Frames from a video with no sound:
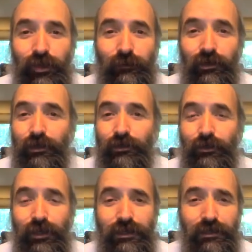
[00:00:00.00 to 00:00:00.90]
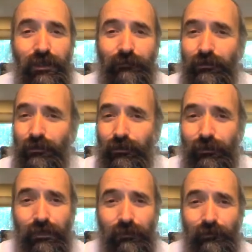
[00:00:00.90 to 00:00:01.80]
I'm going to do this. I'm going to
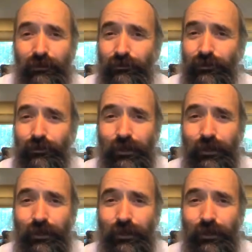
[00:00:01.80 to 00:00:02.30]
go out. I'm going to lose